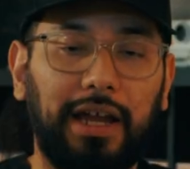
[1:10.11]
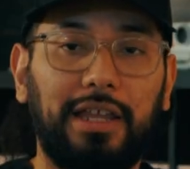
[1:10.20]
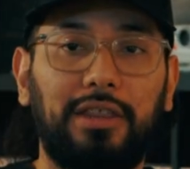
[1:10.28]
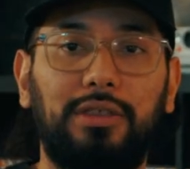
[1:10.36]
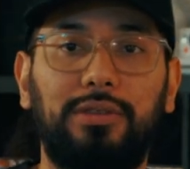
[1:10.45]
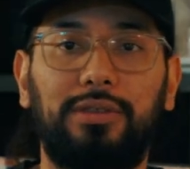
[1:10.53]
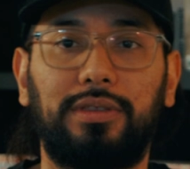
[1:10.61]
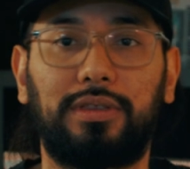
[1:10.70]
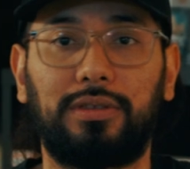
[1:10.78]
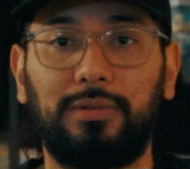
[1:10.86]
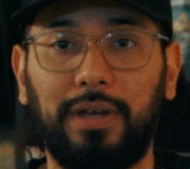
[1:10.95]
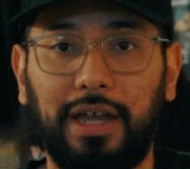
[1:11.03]
I
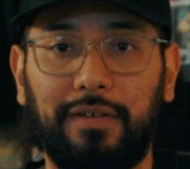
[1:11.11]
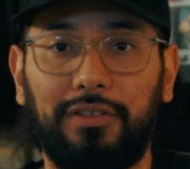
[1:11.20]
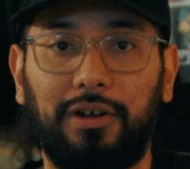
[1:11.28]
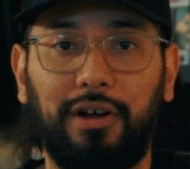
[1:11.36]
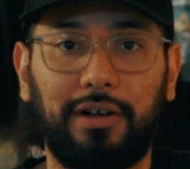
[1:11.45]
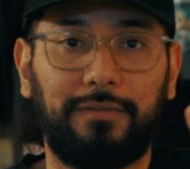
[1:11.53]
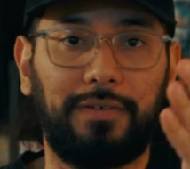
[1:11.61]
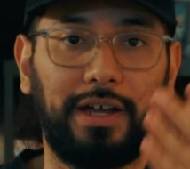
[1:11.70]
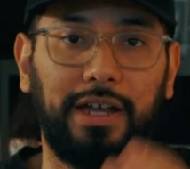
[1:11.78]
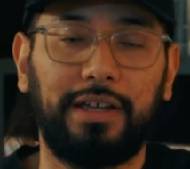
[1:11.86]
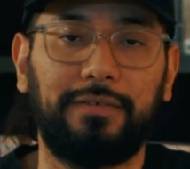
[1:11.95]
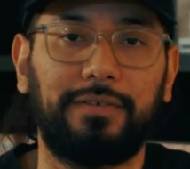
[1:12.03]
do have the
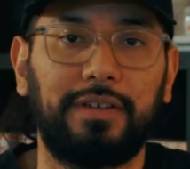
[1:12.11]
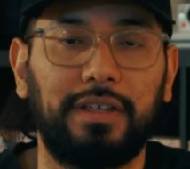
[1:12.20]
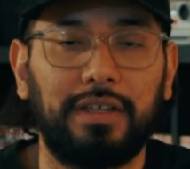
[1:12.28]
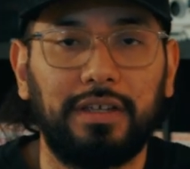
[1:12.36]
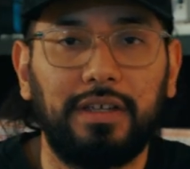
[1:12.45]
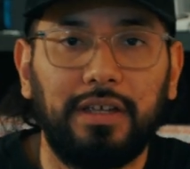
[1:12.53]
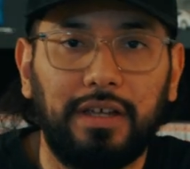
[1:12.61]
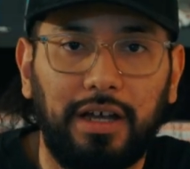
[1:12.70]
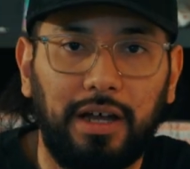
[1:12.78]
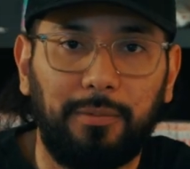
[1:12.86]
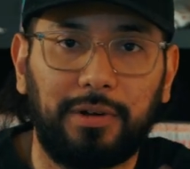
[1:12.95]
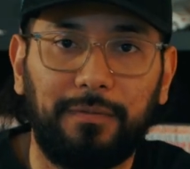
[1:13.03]

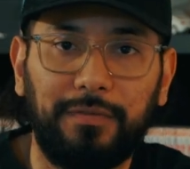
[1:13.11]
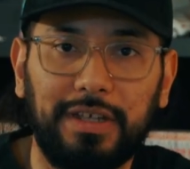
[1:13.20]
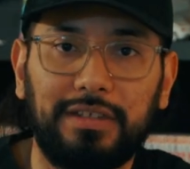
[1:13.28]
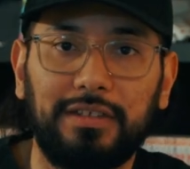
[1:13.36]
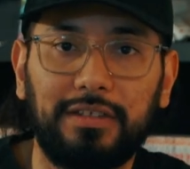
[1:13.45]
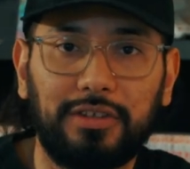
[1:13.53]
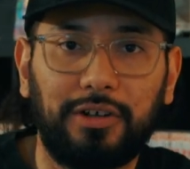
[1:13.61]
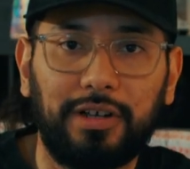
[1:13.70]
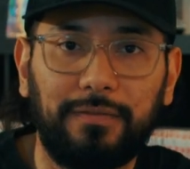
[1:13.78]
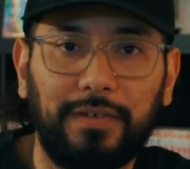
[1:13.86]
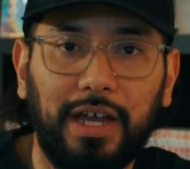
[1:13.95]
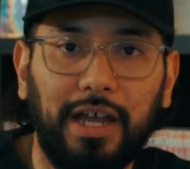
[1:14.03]
R5 with a
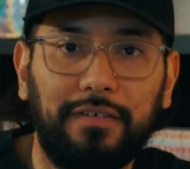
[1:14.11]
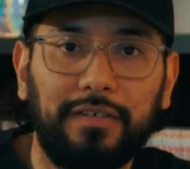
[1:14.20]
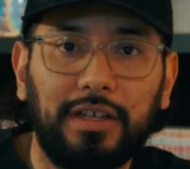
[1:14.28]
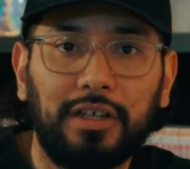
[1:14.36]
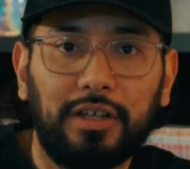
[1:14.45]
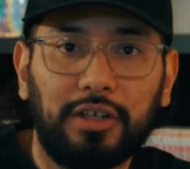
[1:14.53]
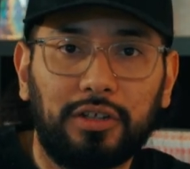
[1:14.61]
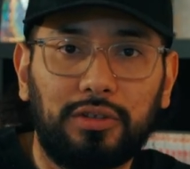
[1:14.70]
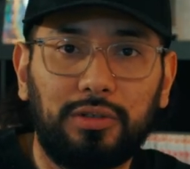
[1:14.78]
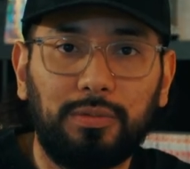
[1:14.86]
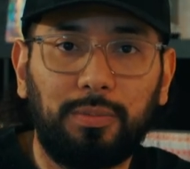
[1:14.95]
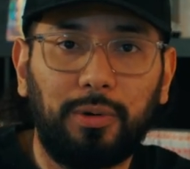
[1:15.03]
15-35
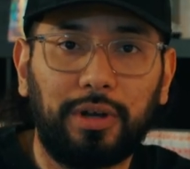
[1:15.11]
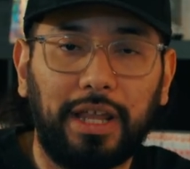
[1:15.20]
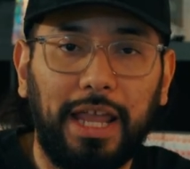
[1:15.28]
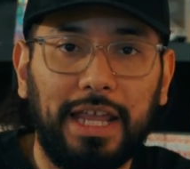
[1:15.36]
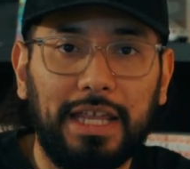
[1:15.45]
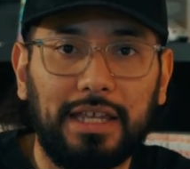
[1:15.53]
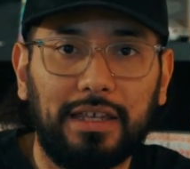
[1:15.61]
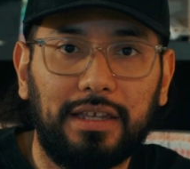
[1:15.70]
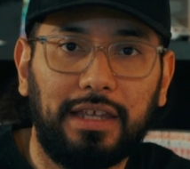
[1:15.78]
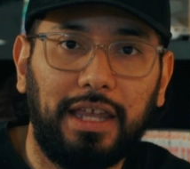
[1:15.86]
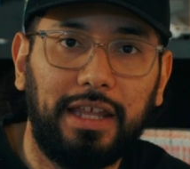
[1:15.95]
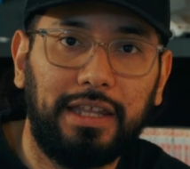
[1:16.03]
2.8,
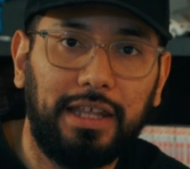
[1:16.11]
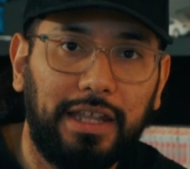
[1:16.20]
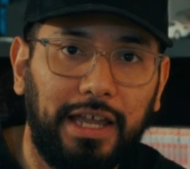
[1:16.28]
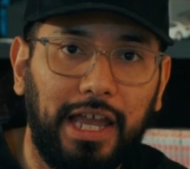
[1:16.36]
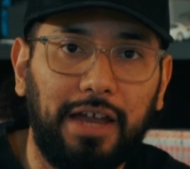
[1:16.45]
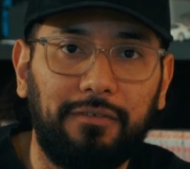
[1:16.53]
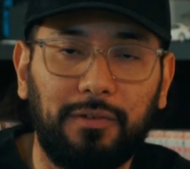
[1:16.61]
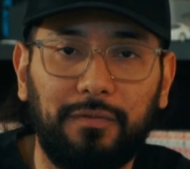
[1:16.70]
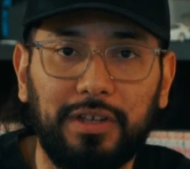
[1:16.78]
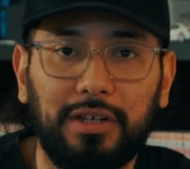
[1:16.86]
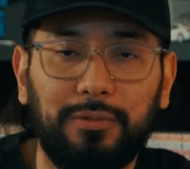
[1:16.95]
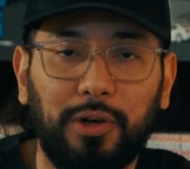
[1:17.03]
and then I have a
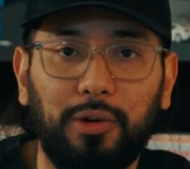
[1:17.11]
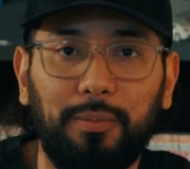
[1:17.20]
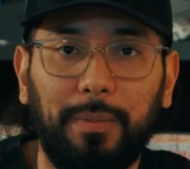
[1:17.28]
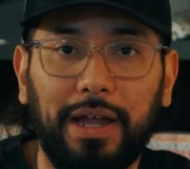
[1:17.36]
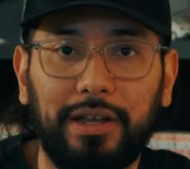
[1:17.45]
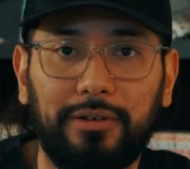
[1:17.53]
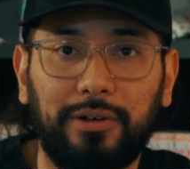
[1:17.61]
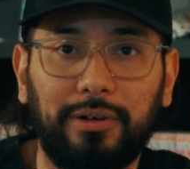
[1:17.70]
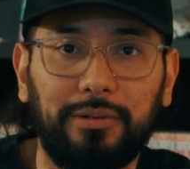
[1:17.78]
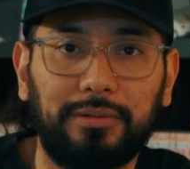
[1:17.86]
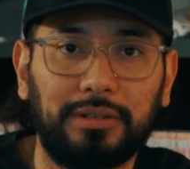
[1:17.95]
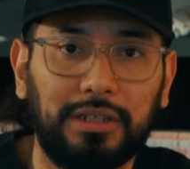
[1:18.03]
Video Roll
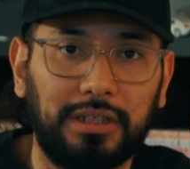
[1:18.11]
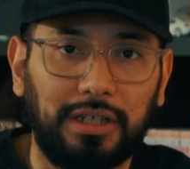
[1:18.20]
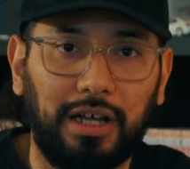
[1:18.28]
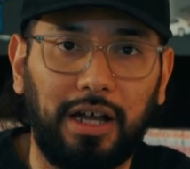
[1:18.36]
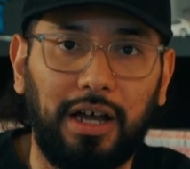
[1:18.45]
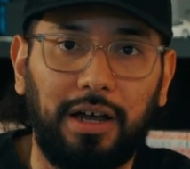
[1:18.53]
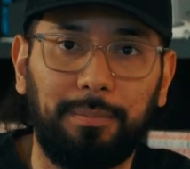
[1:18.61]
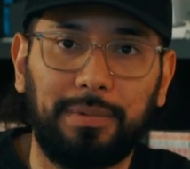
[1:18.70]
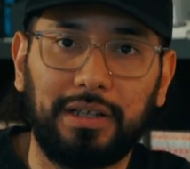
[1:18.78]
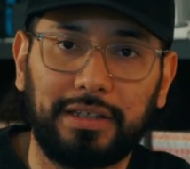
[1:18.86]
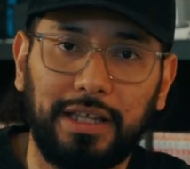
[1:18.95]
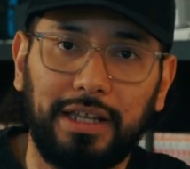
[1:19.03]
Micro.
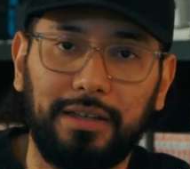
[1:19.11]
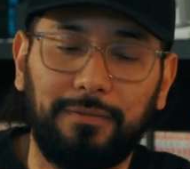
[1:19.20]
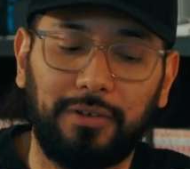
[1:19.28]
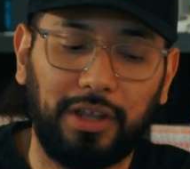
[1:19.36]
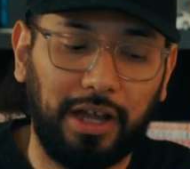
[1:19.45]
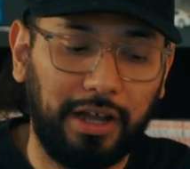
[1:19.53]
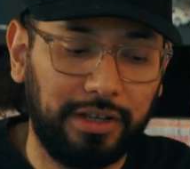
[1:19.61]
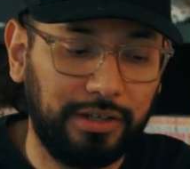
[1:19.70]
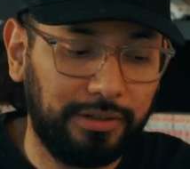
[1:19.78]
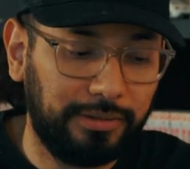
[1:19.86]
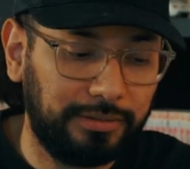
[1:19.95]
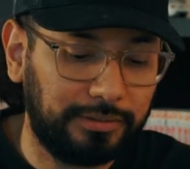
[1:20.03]
Plug that in for the
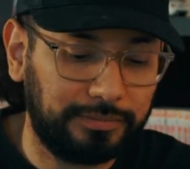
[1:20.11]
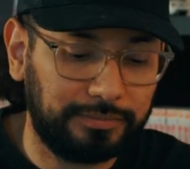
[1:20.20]
audio.